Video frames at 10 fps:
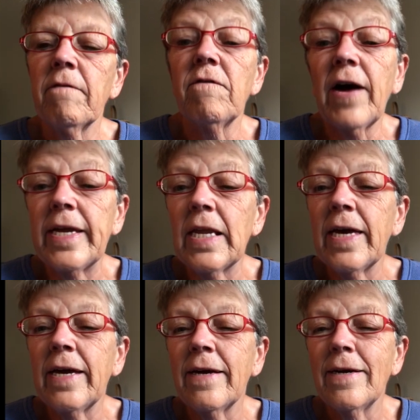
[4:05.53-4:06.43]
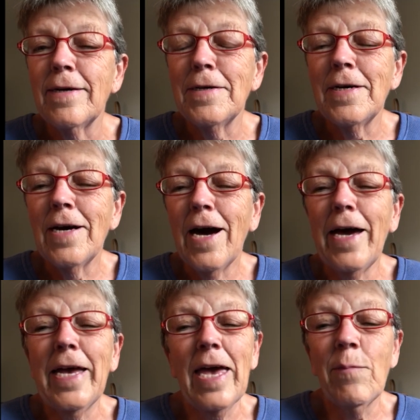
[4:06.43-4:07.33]
Finally,
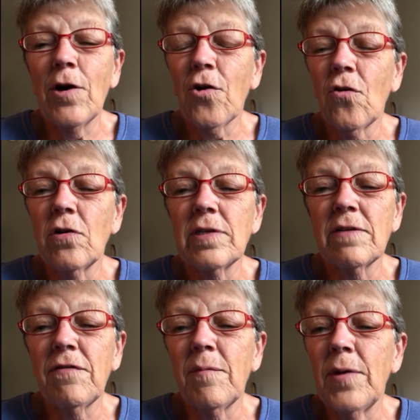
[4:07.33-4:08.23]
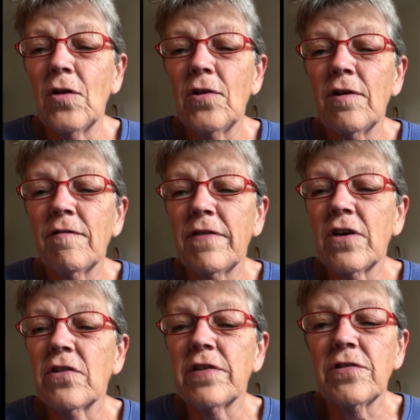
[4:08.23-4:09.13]
I came across a familiar
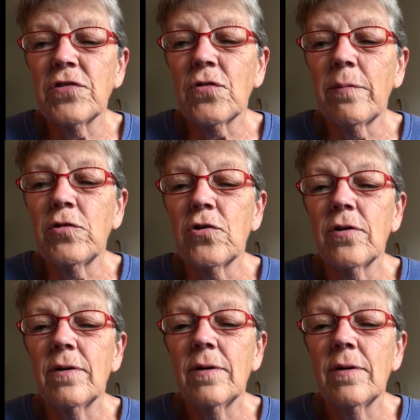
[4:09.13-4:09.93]
verse in Scripture